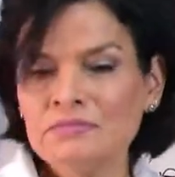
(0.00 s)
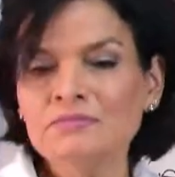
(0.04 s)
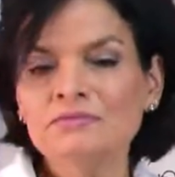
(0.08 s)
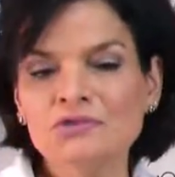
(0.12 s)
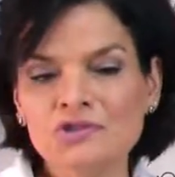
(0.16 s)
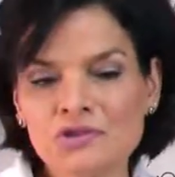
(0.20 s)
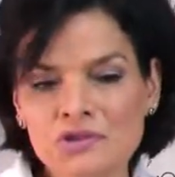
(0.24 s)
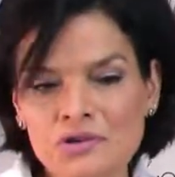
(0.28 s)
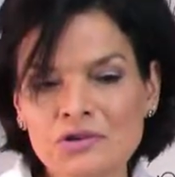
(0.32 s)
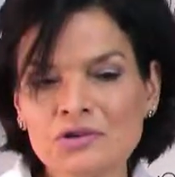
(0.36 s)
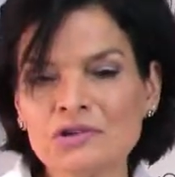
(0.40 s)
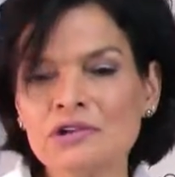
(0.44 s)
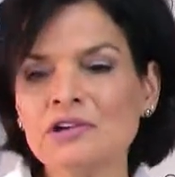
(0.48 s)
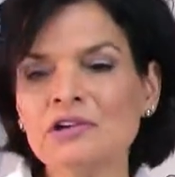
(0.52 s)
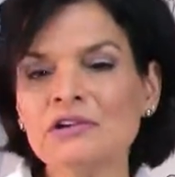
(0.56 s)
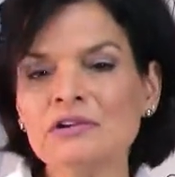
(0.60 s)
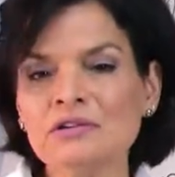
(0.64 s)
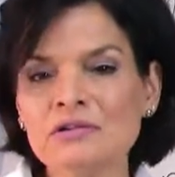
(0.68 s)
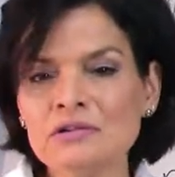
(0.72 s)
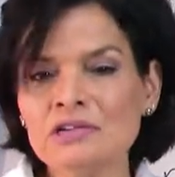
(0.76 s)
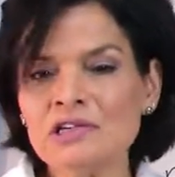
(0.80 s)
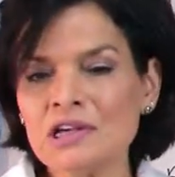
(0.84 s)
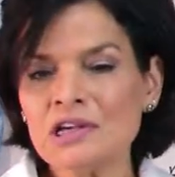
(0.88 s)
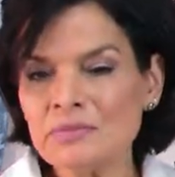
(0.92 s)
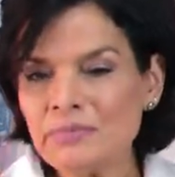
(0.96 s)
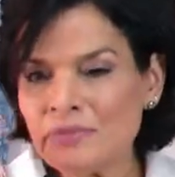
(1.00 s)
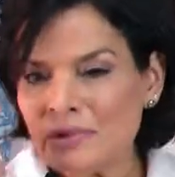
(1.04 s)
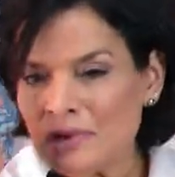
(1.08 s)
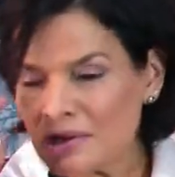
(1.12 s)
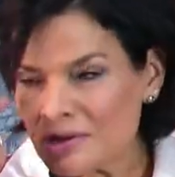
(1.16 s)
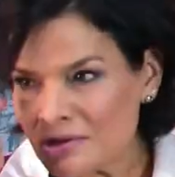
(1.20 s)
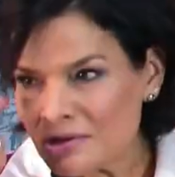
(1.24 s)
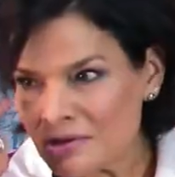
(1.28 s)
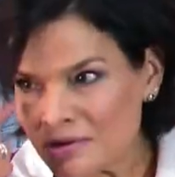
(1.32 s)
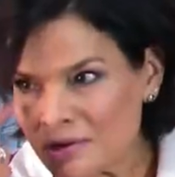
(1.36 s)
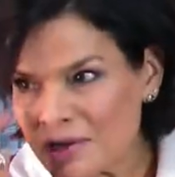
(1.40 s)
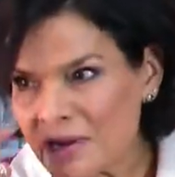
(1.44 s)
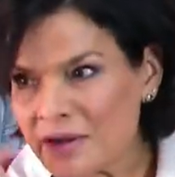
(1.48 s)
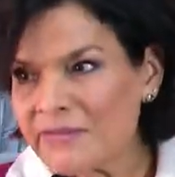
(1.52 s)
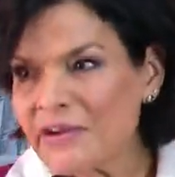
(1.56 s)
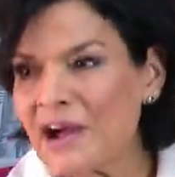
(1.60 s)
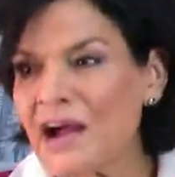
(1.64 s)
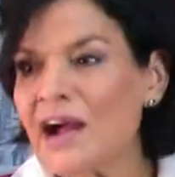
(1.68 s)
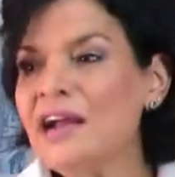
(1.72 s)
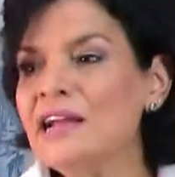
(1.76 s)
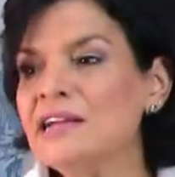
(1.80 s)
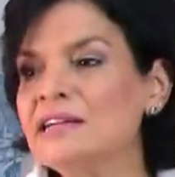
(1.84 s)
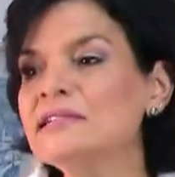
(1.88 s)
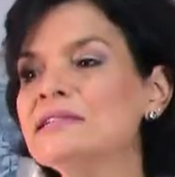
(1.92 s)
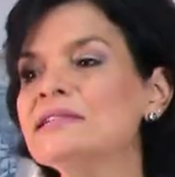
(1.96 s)
Sure, you see it because you have
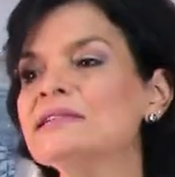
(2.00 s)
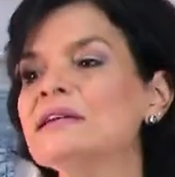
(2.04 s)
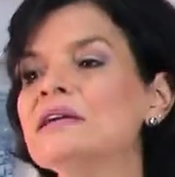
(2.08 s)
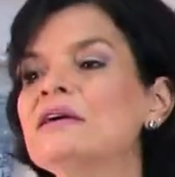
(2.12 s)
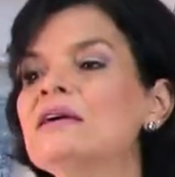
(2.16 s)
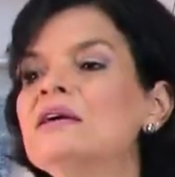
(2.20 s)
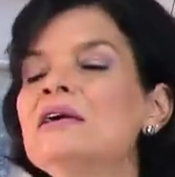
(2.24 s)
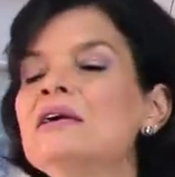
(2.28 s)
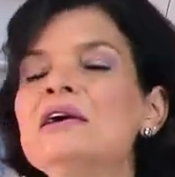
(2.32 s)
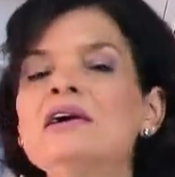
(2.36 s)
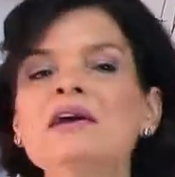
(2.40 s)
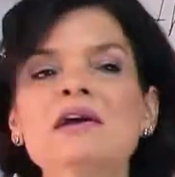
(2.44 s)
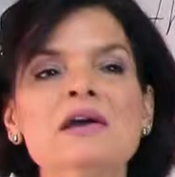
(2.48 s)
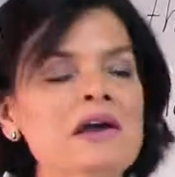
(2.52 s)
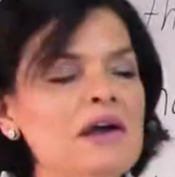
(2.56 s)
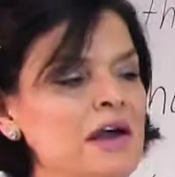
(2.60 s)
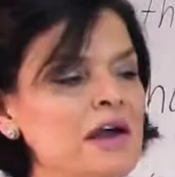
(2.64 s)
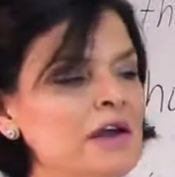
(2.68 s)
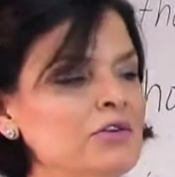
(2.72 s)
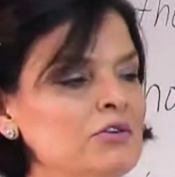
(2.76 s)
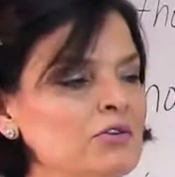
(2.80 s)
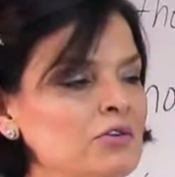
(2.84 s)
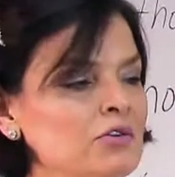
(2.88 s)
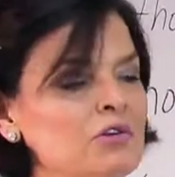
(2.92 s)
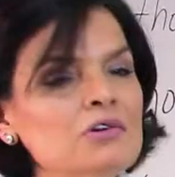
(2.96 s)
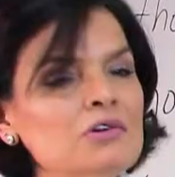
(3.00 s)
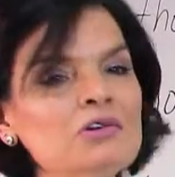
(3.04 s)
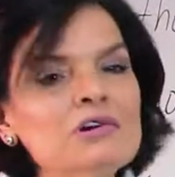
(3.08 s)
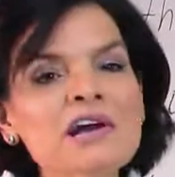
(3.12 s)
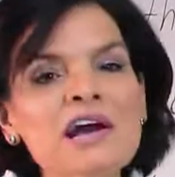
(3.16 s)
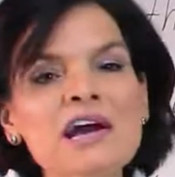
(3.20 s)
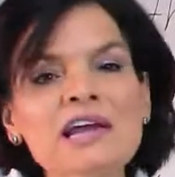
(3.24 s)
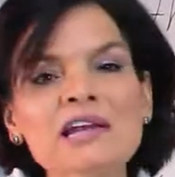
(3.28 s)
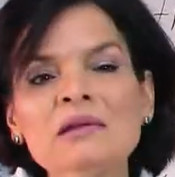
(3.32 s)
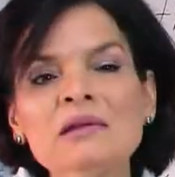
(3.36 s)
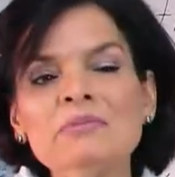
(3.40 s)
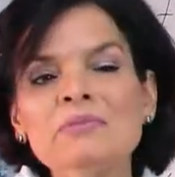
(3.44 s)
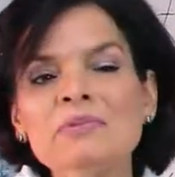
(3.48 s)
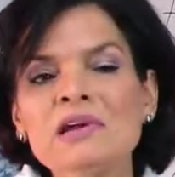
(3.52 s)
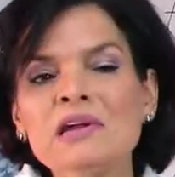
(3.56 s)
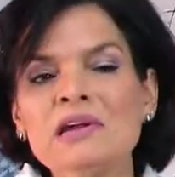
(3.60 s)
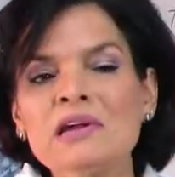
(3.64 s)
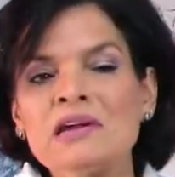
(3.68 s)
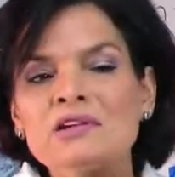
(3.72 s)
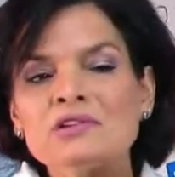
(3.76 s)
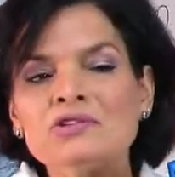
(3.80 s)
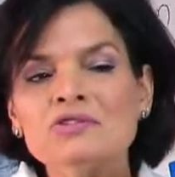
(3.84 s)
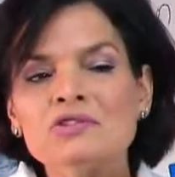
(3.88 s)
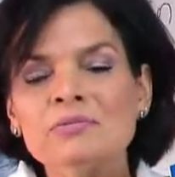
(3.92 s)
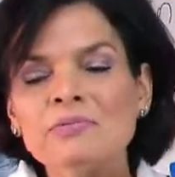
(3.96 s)
eyes. And you look at it
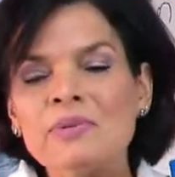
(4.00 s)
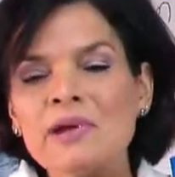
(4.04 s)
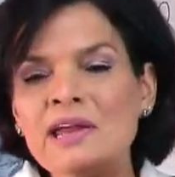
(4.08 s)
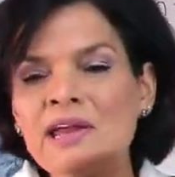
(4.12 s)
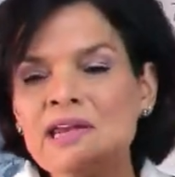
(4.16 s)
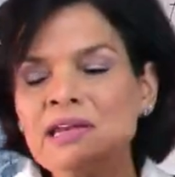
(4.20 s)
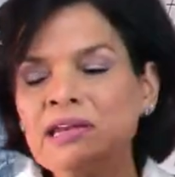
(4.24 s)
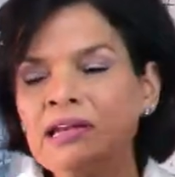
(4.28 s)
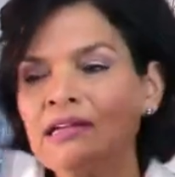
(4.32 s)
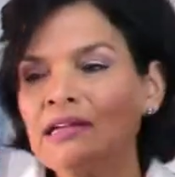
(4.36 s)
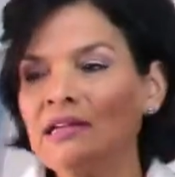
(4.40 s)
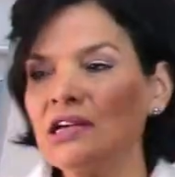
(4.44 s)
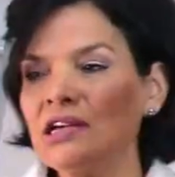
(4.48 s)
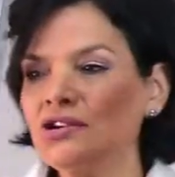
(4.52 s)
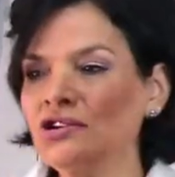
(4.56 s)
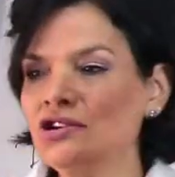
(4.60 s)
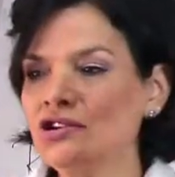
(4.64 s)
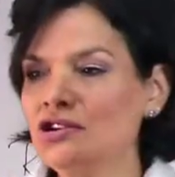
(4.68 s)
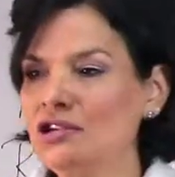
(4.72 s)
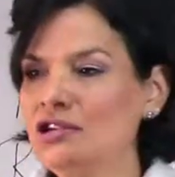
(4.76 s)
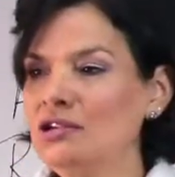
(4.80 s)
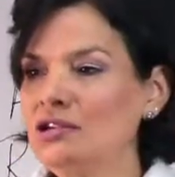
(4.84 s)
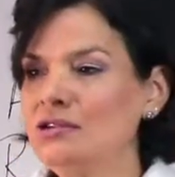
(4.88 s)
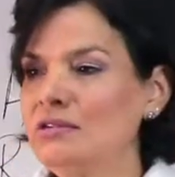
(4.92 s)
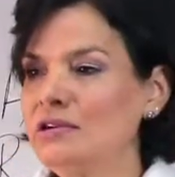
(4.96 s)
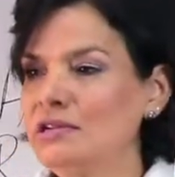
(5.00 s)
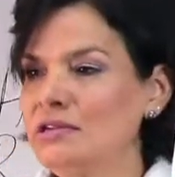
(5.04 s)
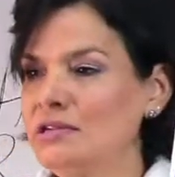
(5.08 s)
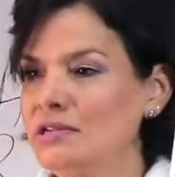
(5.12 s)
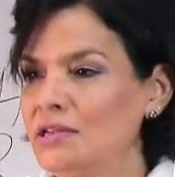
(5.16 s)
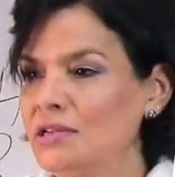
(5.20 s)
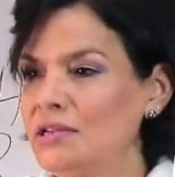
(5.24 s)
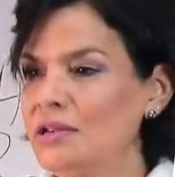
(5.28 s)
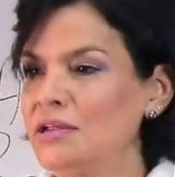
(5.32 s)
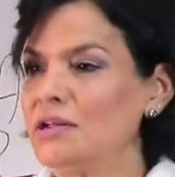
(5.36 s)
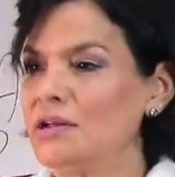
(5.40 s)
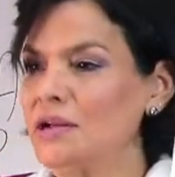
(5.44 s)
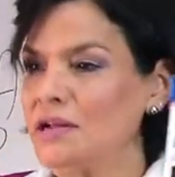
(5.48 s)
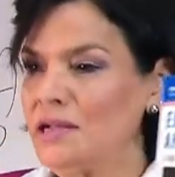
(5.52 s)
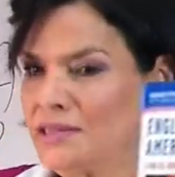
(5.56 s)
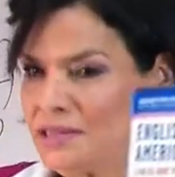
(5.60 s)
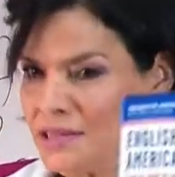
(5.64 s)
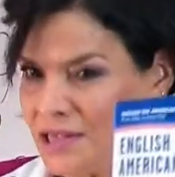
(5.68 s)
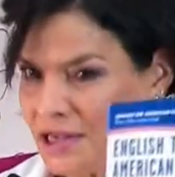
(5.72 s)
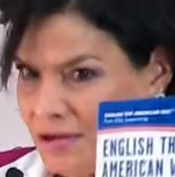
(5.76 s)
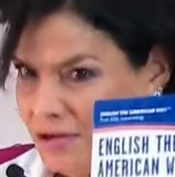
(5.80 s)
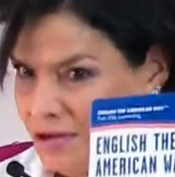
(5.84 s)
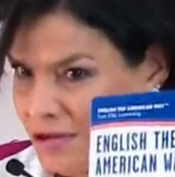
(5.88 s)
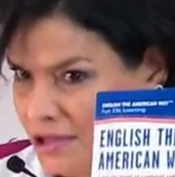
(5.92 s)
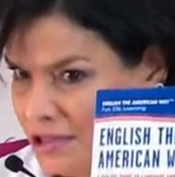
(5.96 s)
because you're paying attention to it. See, I
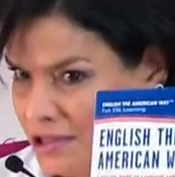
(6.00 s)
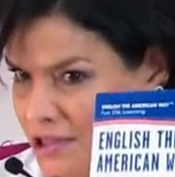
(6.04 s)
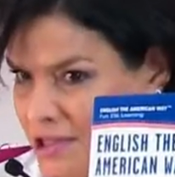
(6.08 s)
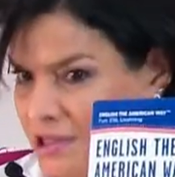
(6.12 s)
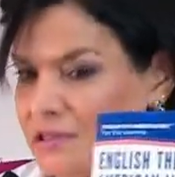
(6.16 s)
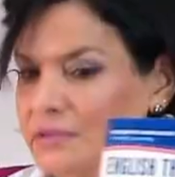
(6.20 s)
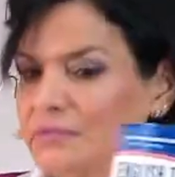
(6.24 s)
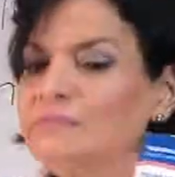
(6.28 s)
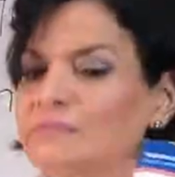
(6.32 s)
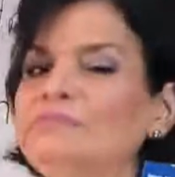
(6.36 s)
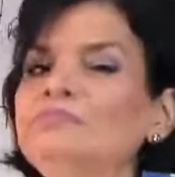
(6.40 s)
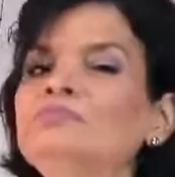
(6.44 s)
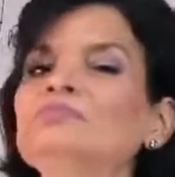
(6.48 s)
said look.